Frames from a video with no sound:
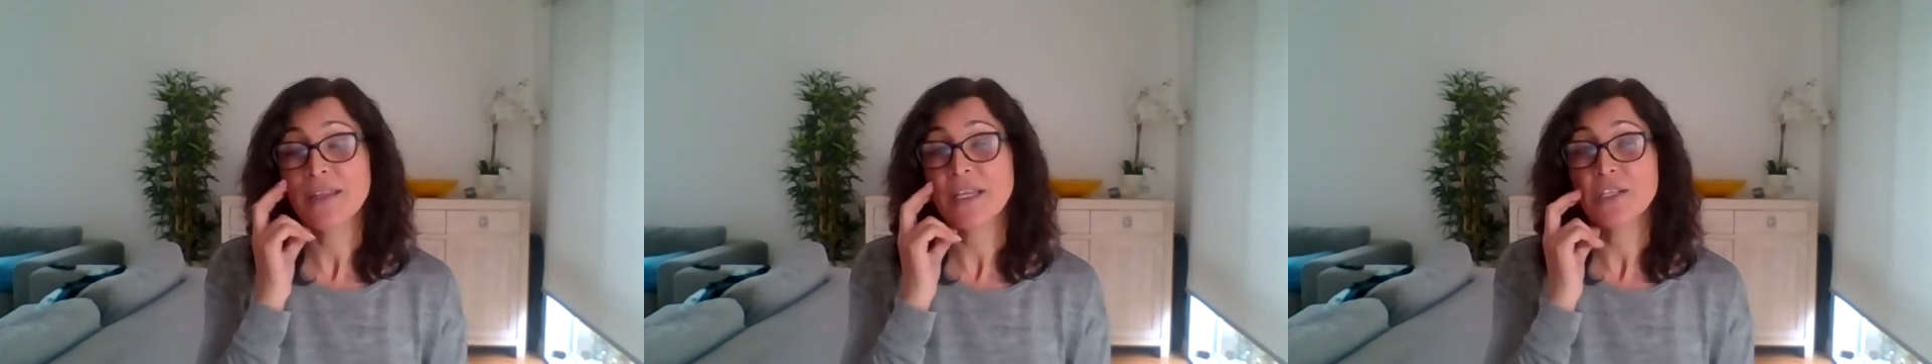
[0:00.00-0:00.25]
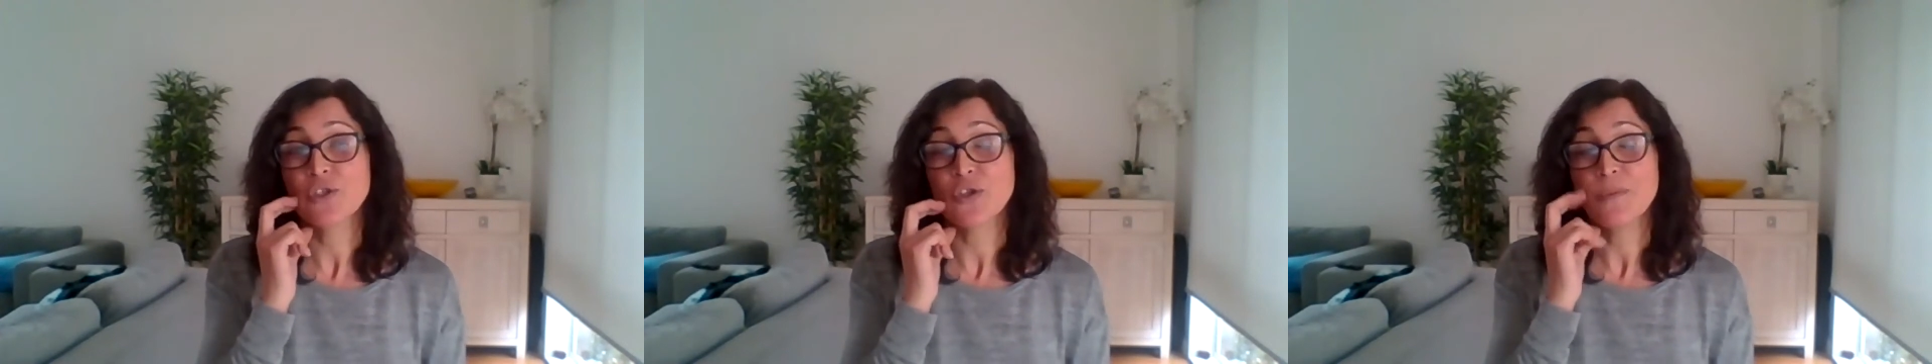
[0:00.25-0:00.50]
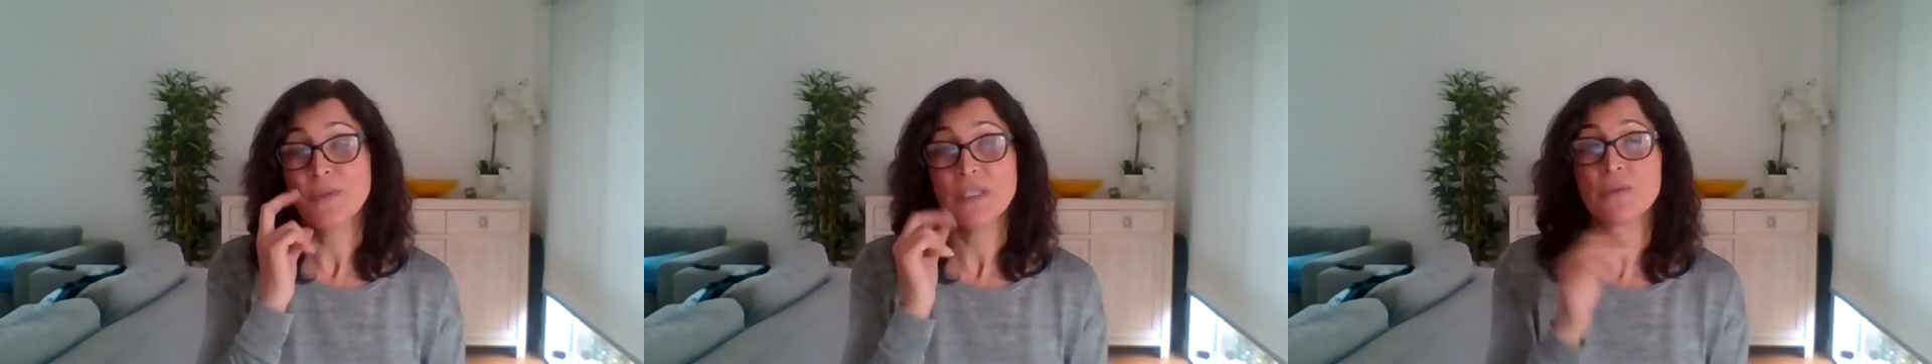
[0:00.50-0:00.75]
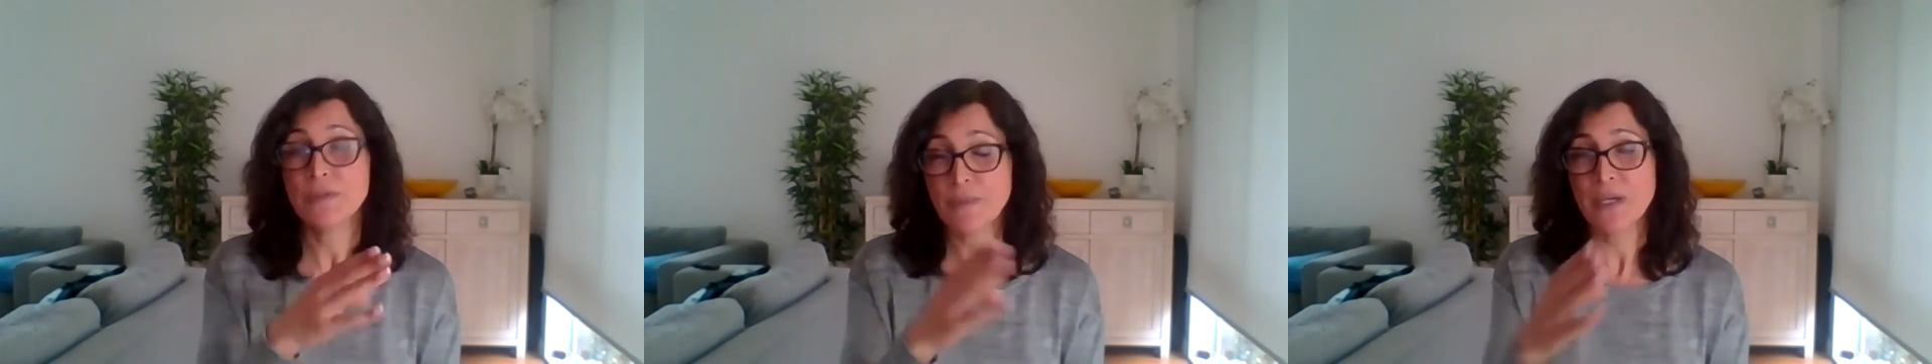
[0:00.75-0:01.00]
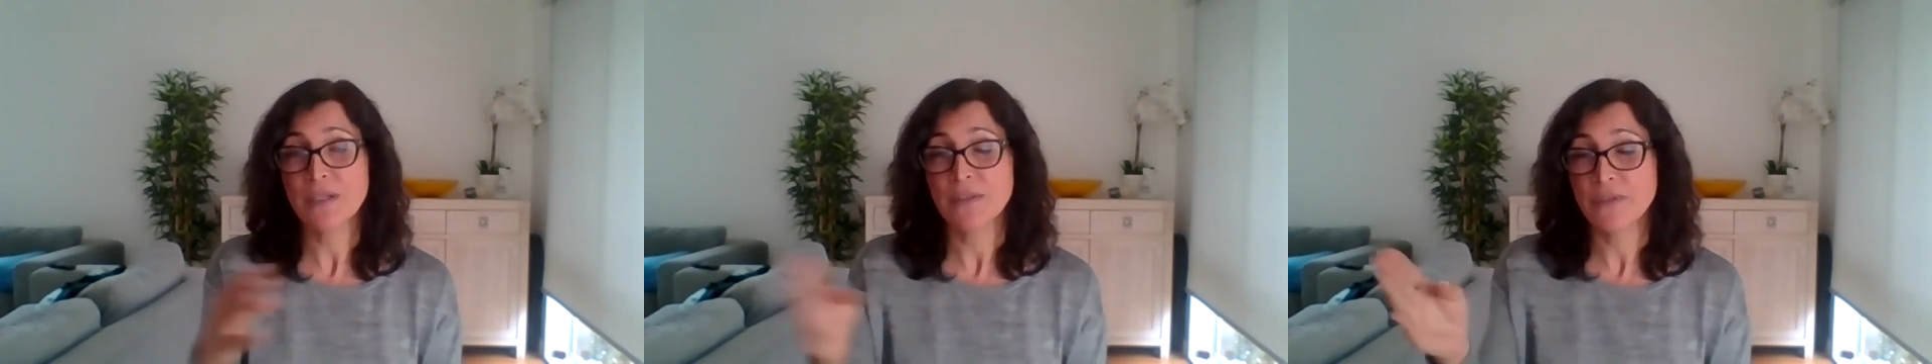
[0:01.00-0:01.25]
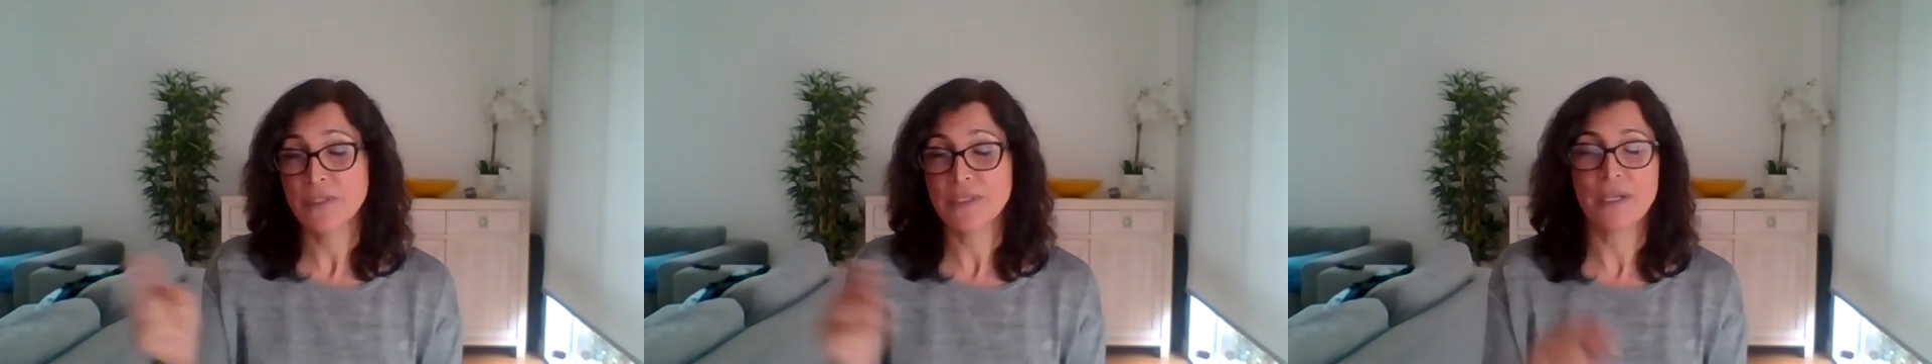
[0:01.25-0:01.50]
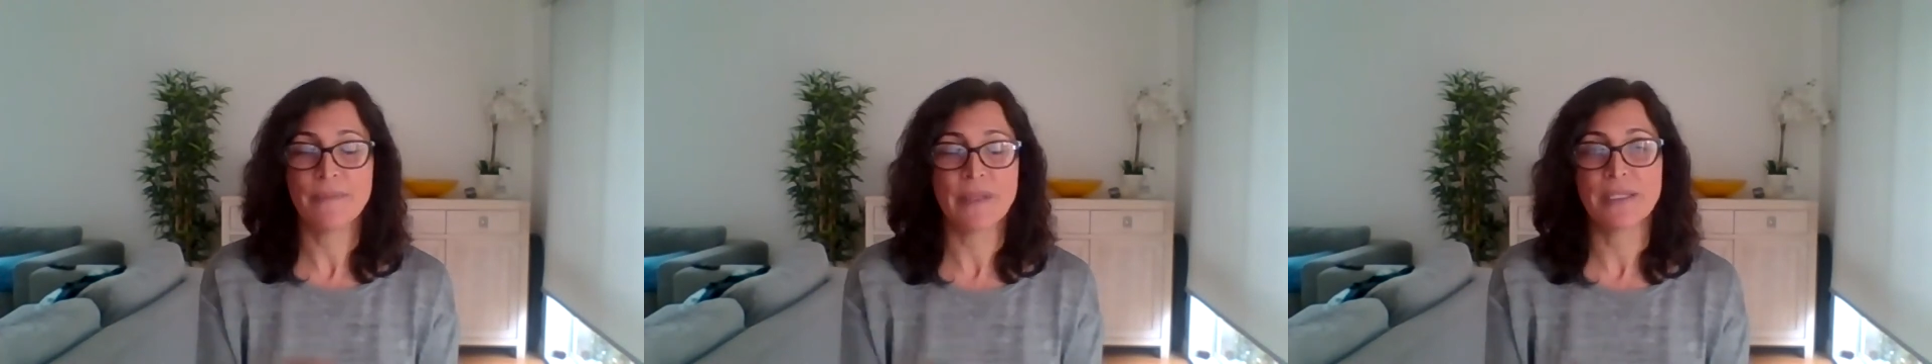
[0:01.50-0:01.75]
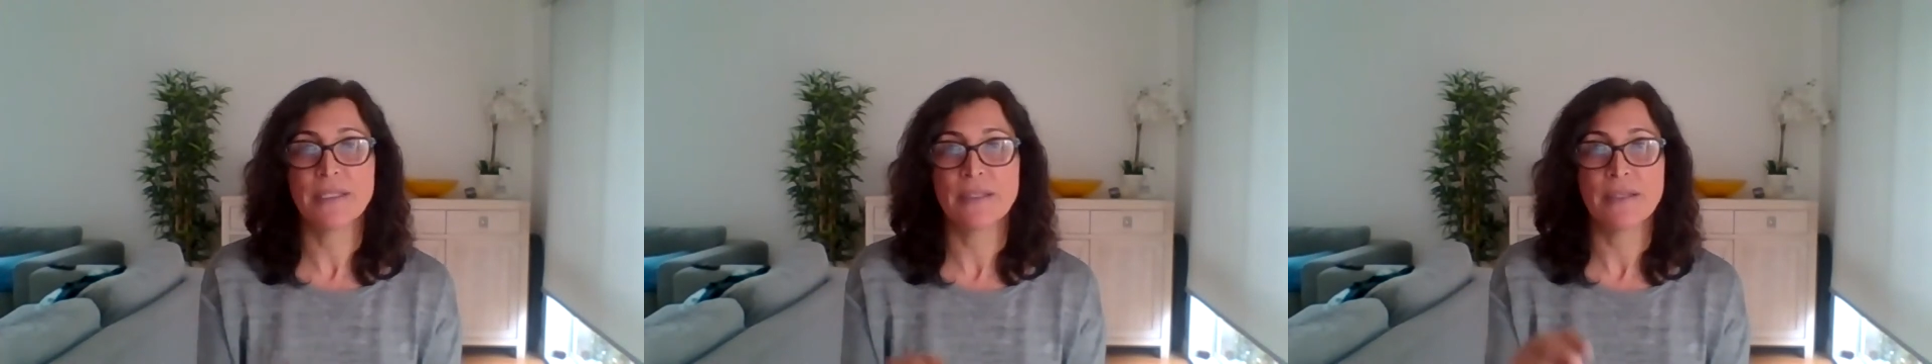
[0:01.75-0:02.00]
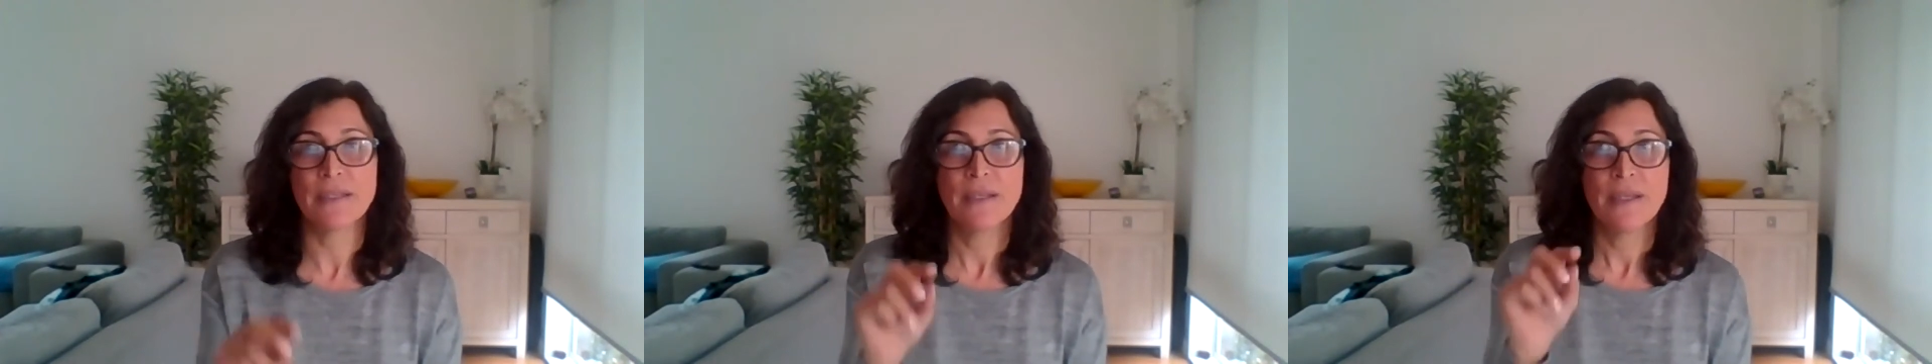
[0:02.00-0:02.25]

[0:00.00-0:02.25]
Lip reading: that job. This was part of the time that I didn't.